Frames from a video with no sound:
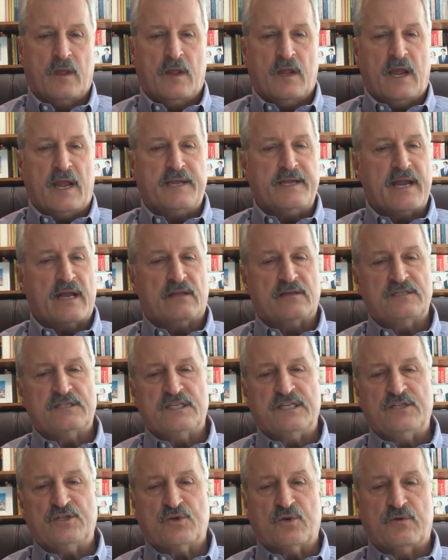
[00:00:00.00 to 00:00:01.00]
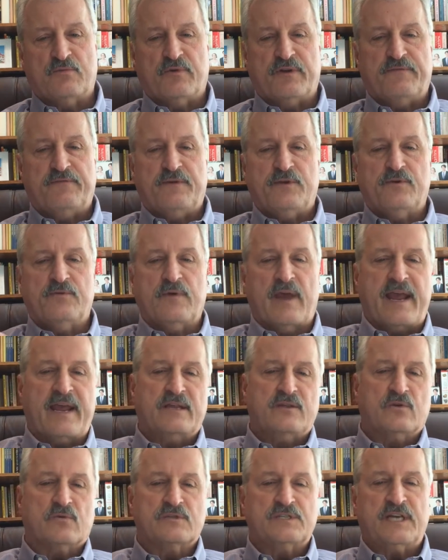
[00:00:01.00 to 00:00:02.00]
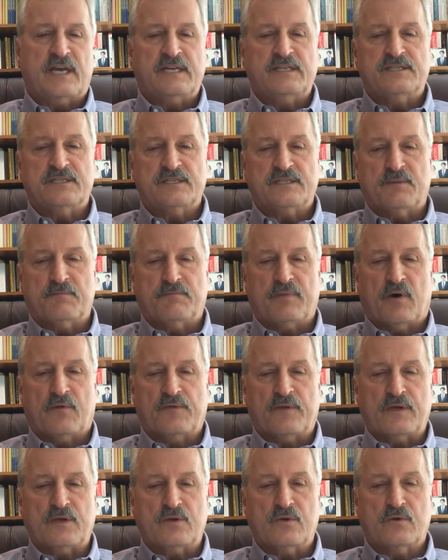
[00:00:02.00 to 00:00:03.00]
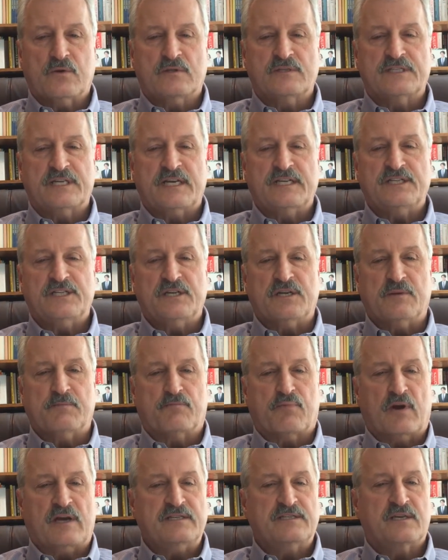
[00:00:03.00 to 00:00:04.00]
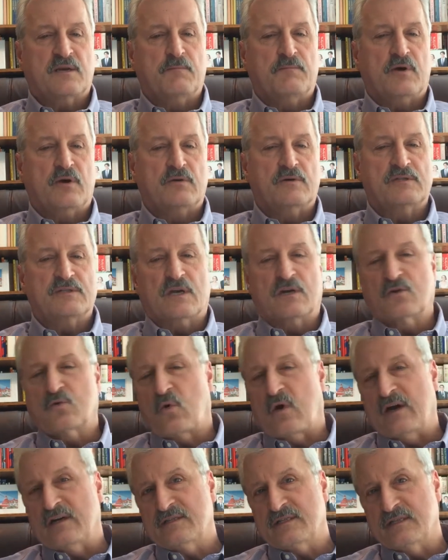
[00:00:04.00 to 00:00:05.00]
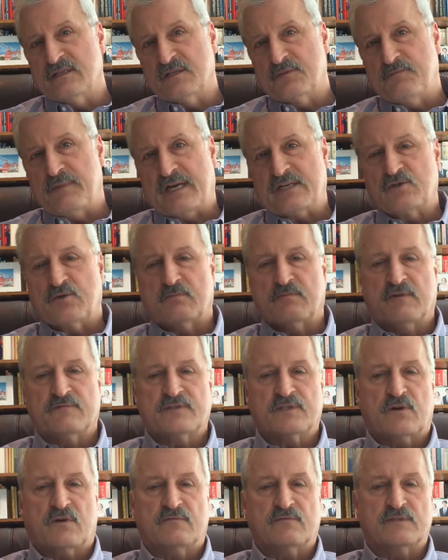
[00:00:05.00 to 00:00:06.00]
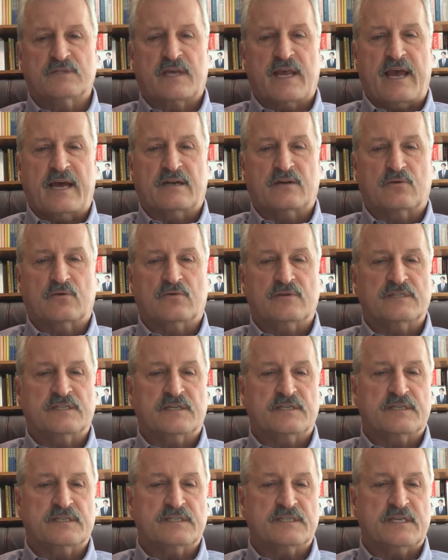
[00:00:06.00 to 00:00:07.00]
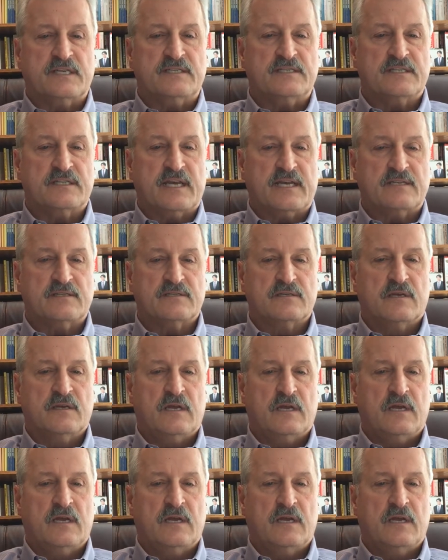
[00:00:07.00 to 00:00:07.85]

Analyses should review annual changes in both the utilization and price components across the spectrum of service categories and disease states.